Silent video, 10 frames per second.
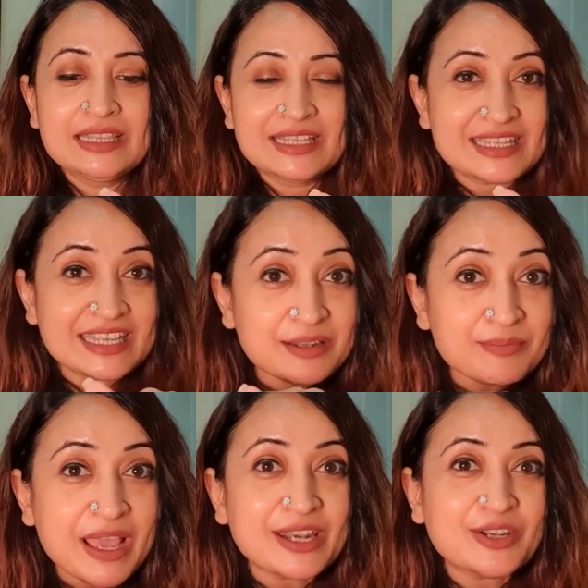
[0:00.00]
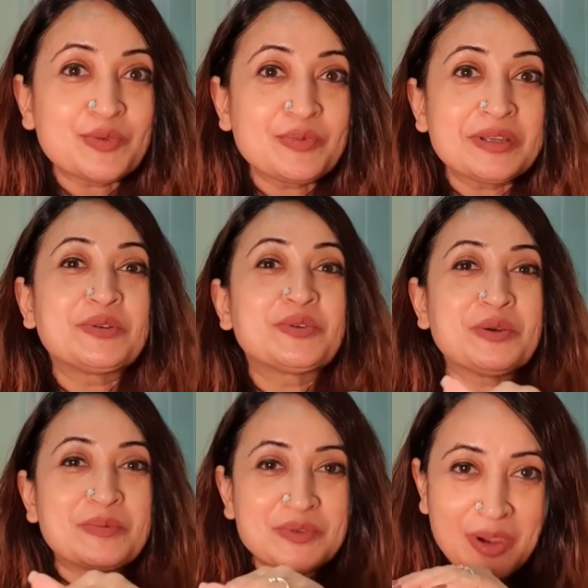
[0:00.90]
The skin barrier should be able to
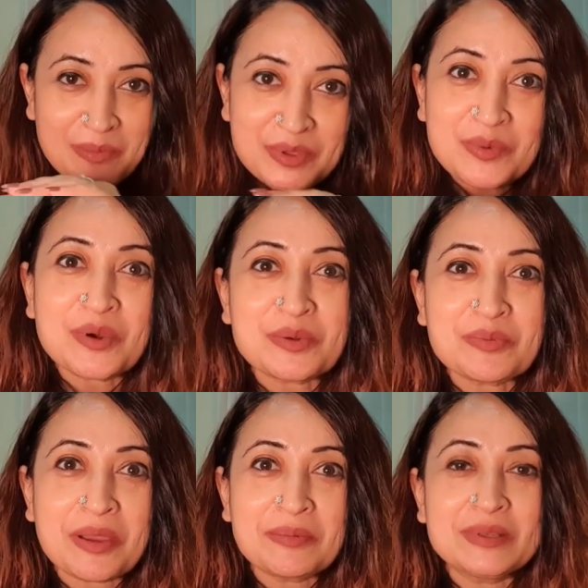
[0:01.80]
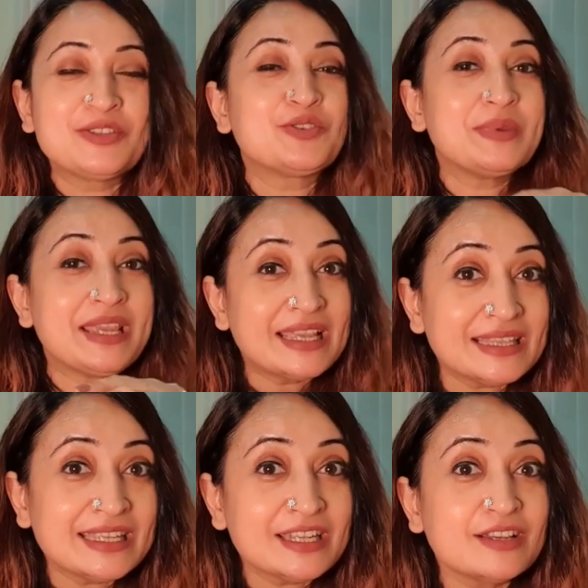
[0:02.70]
absorb the water properly. It should be
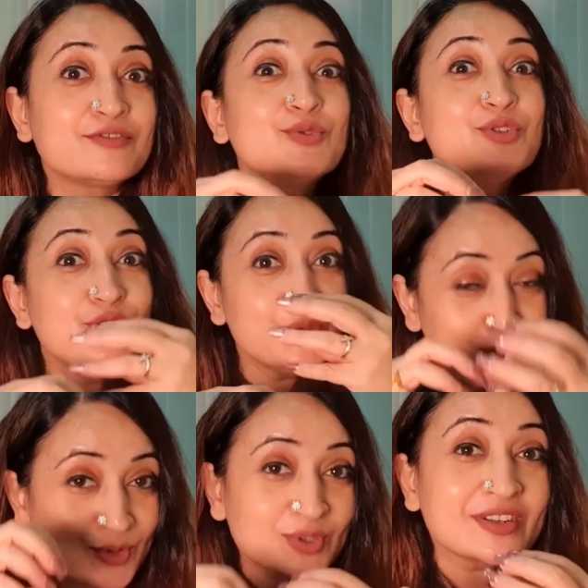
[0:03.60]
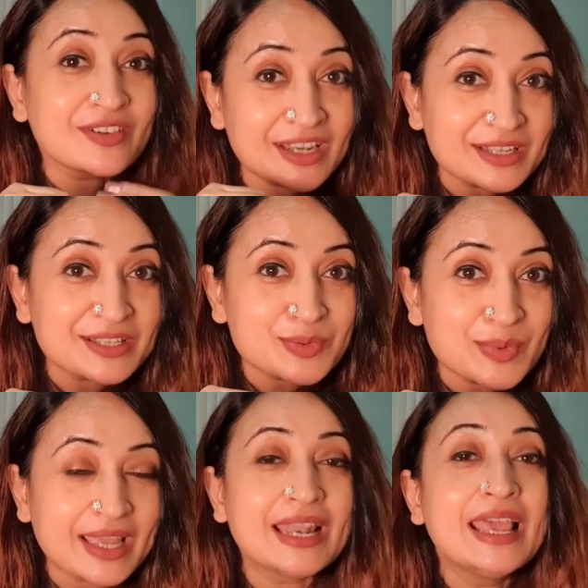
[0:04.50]
healthy enough to use those ingredients
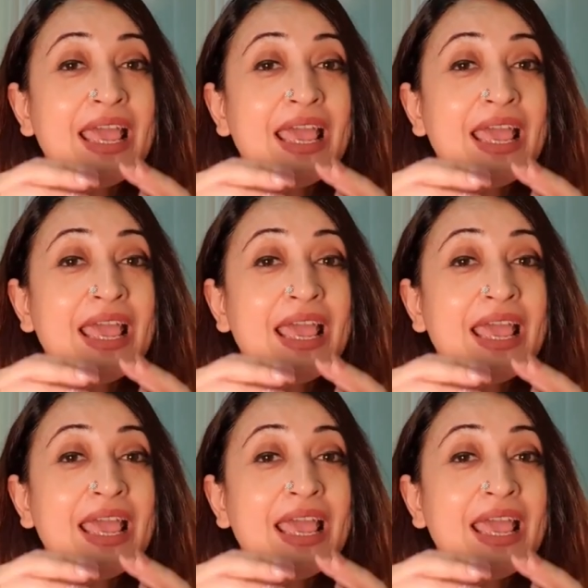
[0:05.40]
well.